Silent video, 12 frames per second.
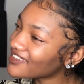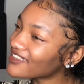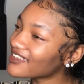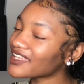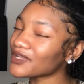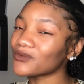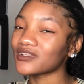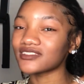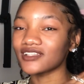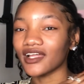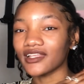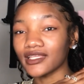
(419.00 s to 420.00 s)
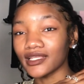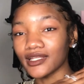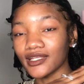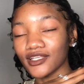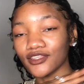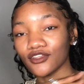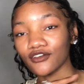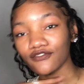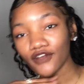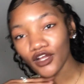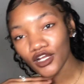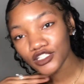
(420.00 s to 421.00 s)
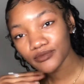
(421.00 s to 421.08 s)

It was not needed in the first